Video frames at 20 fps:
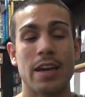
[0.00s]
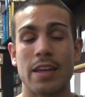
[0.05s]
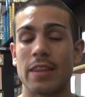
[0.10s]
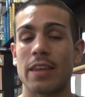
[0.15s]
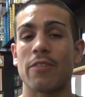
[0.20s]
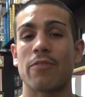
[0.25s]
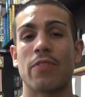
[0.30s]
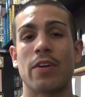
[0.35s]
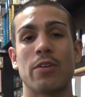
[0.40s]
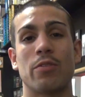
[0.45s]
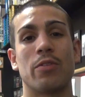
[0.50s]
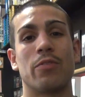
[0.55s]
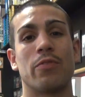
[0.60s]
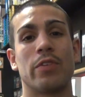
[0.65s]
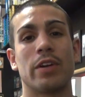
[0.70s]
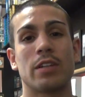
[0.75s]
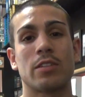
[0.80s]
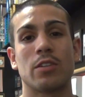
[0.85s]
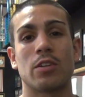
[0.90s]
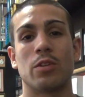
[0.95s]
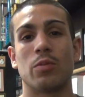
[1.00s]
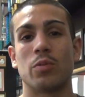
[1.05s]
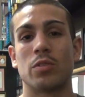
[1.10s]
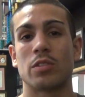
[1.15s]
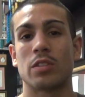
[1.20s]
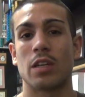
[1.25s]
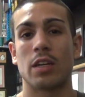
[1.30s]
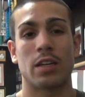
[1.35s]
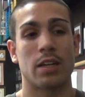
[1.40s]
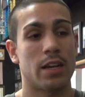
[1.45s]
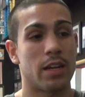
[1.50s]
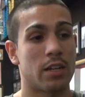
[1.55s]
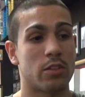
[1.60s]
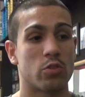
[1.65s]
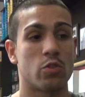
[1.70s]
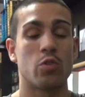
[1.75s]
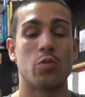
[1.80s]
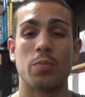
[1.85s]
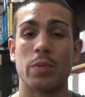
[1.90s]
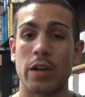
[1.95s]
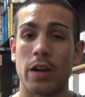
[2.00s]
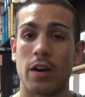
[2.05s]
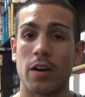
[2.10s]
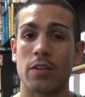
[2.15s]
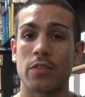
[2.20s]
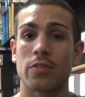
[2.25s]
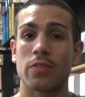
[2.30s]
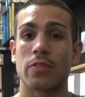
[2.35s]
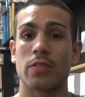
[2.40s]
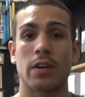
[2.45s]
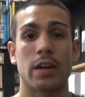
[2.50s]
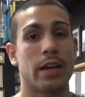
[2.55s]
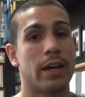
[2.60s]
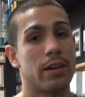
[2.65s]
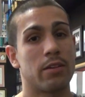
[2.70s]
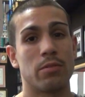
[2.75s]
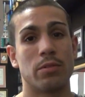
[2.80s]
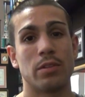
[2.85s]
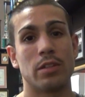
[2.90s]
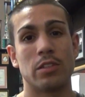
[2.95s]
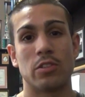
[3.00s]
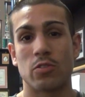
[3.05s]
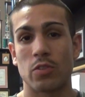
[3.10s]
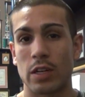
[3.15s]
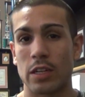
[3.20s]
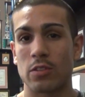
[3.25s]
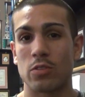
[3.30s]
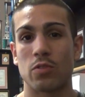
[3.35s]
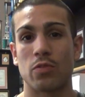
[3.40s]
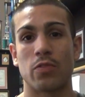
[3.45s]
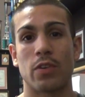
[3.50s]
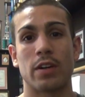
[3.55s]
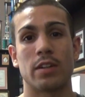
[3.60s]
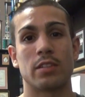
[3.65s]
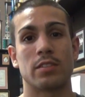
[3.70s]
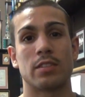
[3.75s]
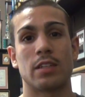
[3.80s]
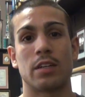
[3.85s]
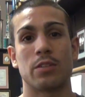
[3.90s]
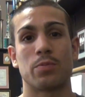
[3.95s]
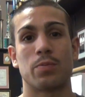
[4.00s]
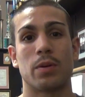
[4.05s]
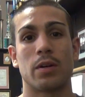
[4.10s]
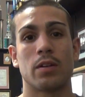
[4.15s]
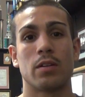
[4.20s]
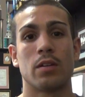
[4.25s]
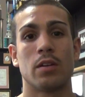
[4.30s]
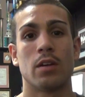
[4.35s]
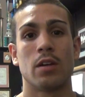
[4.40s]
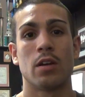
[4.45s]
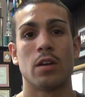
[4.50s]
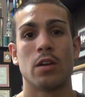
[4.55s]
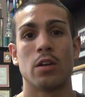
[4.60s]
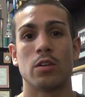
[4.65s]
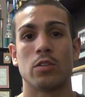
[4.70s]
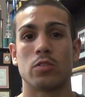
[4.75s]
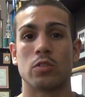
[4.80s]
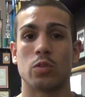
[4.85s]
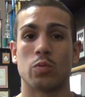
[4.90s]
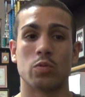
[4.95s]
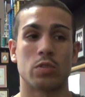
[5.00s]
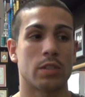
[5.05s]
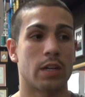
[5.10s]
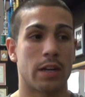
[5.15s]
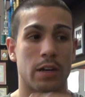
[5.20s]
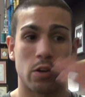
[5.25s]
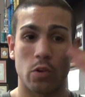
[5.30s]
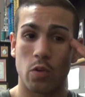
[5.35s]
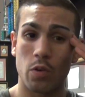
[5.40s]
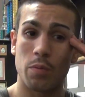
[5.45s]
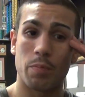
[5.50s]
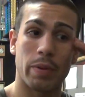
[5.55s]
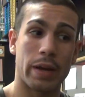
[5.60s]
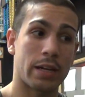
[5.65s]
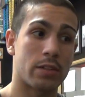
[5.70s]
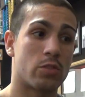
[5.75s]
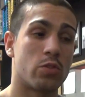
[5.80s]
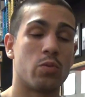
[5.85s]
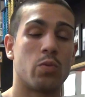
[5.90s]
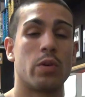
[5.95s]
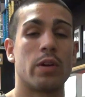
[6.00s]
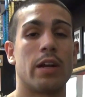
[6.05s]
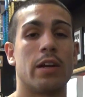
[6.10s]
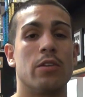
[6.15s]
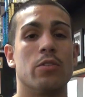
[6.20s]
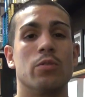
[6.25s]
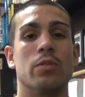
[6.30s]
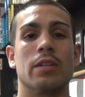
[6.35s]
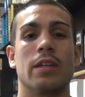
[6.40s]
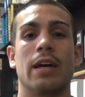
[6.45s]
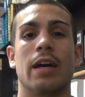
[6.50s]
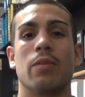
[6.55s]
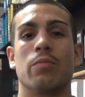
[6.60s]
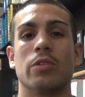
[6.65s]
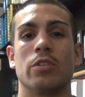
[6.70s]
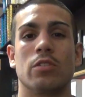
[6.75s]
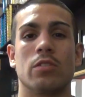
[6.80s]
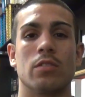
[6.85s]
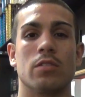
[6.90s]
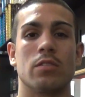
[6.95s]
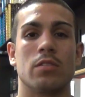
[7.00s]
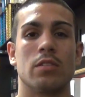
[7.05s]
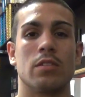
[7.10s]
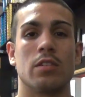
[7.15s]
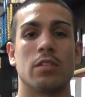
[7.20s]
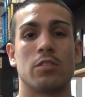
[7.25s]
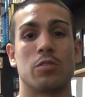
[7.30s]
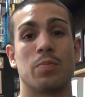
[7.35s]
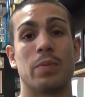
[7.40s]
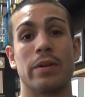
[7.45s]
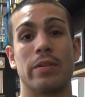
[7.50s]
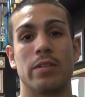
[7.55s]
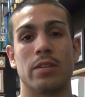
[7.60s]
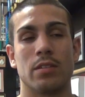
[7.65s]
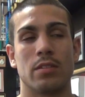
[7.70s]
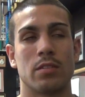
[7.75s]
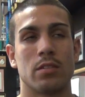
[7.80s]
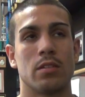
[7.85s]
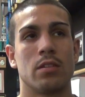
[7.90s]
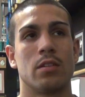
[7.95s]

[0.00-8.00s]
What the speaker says: that fight with Victor, it kind of threw me off. Hadn't really trained to fight a southpaw, so it was kind of going back to what I knew in the amateurs and the experience.